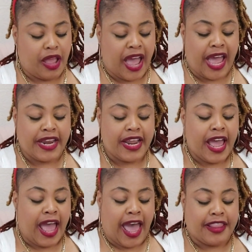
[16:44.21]
And
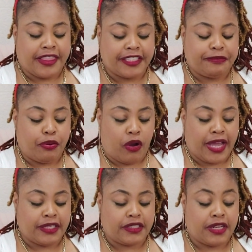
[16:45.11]
at this
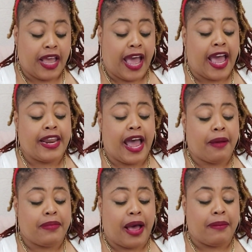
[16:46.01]
point, and
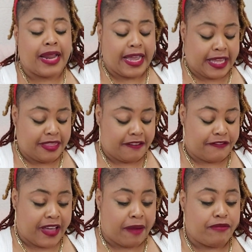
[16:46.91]
I'm liking the
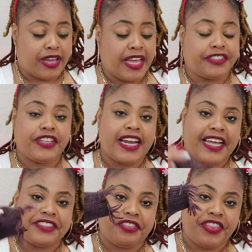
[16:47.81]
fabric. It's not
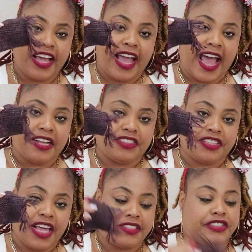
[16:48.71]
as thick as
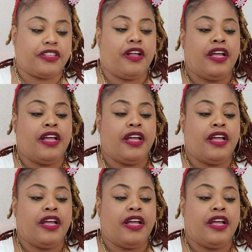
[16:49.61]
this.